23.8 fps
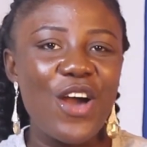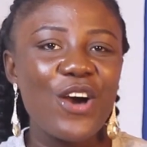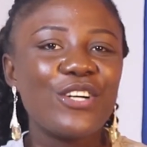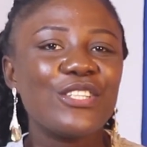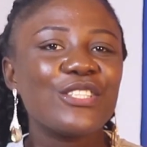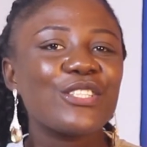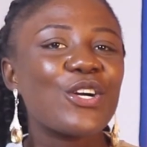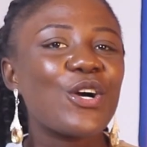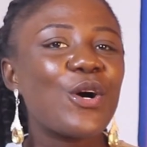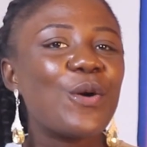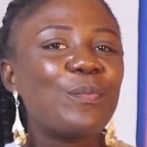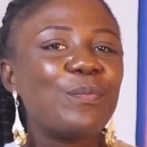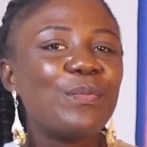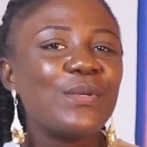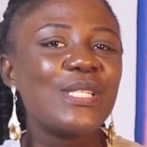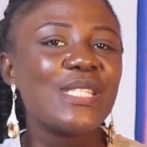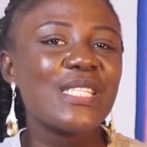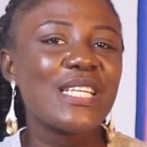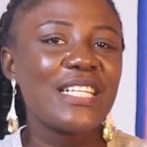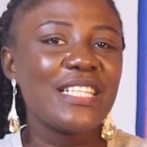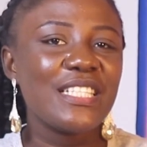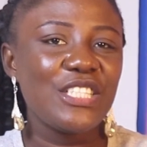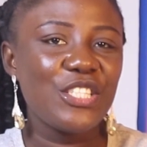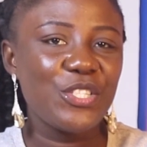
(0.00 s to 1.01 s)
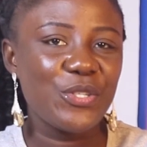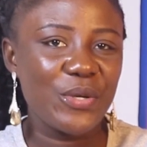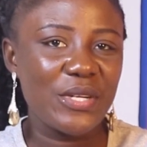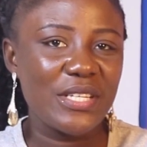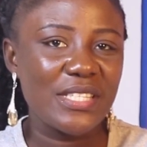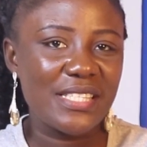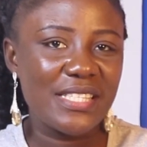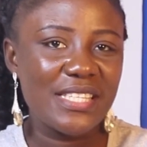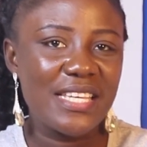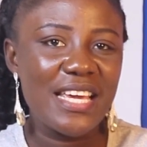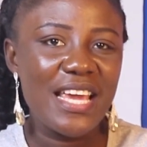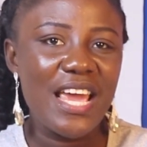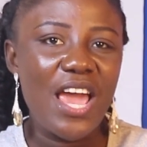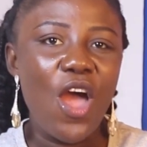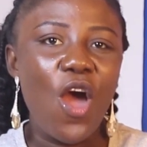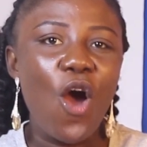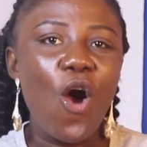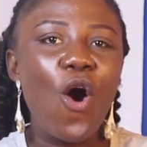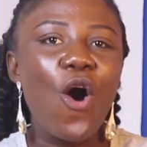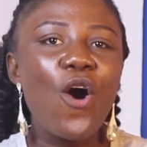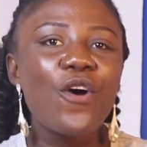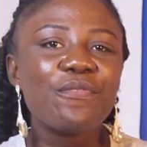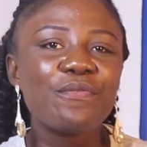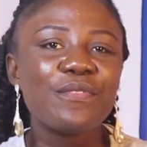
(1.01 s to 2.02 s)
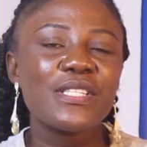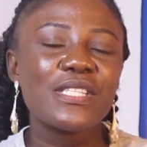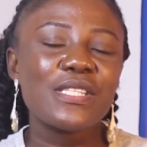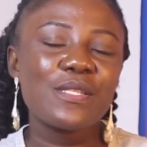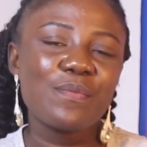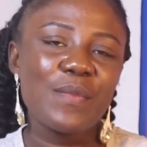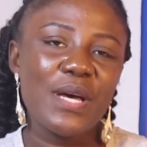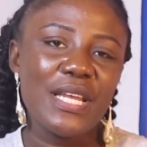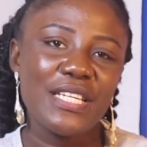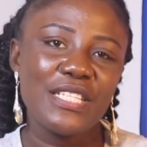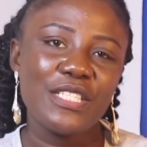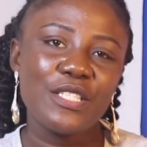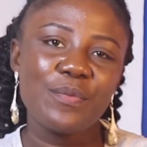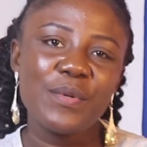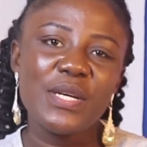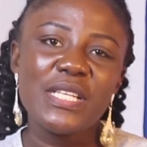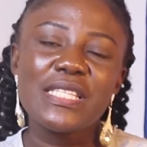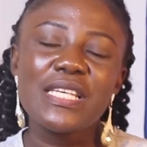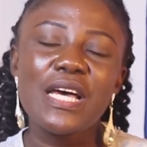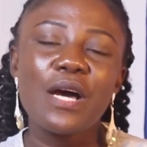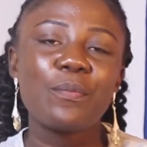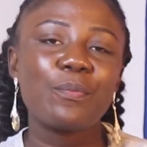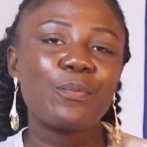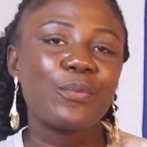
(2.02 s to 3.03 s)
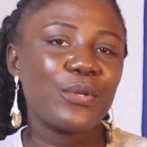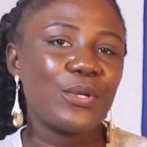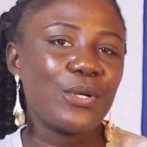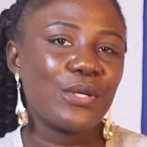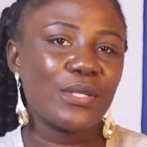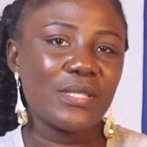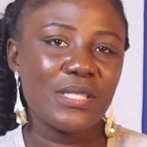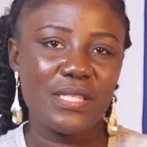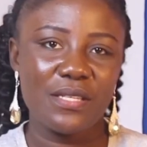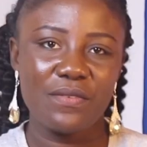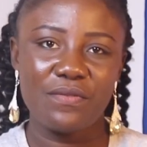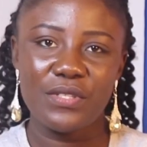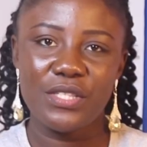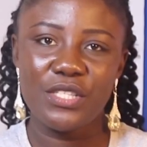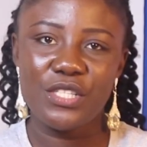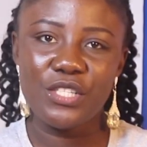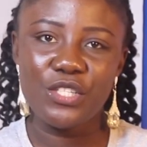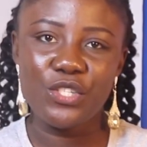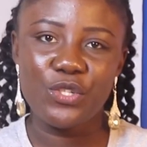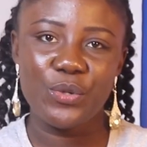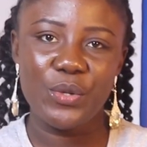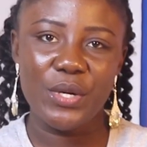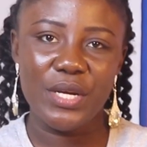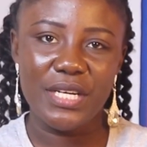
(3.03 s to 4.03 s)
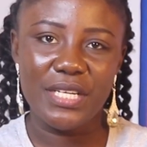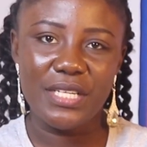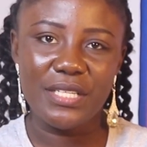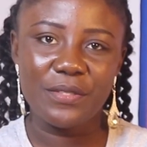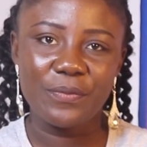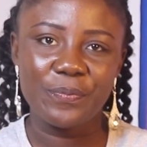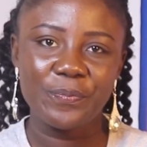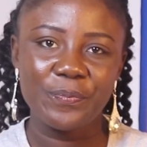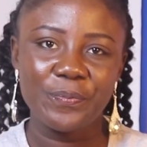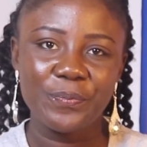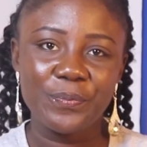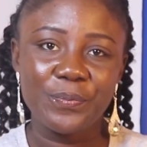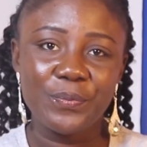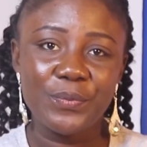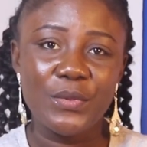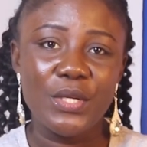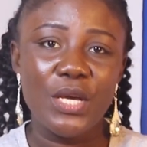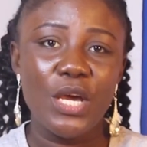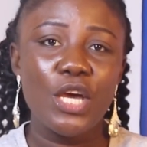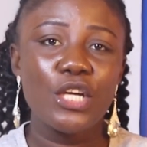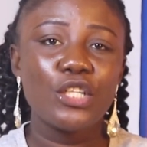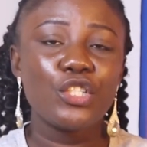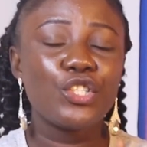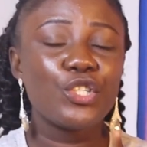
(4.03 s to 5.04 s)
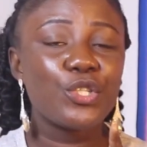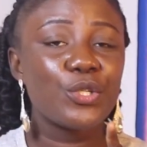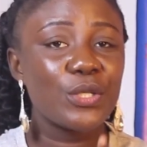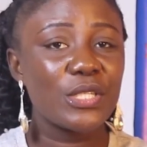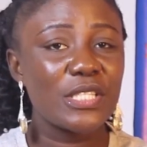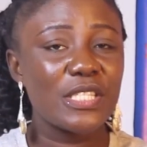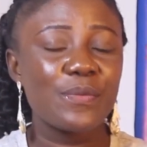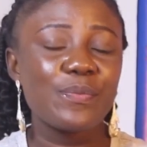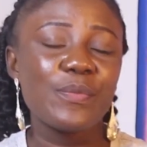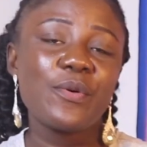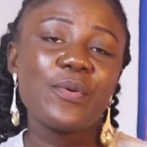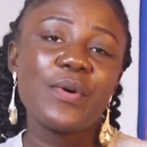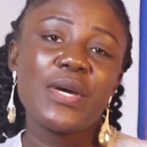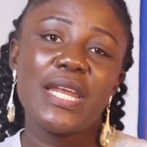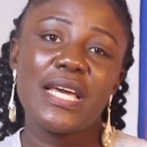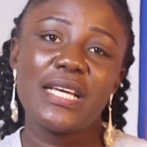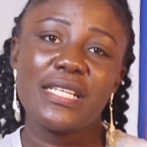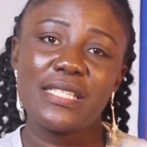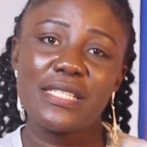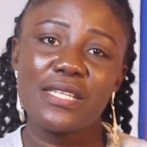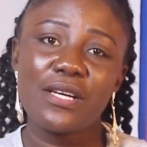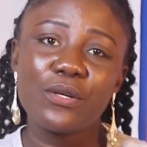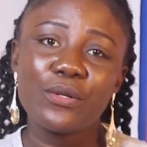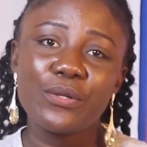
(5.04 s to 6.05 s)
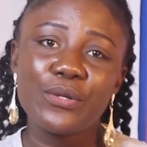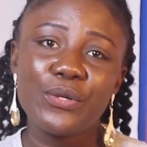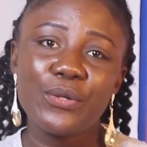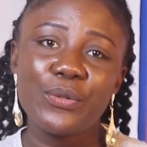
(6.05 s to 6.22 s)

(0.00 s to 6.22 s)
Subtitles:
on computer literacy, office management, and productivity training. Trust me when I tell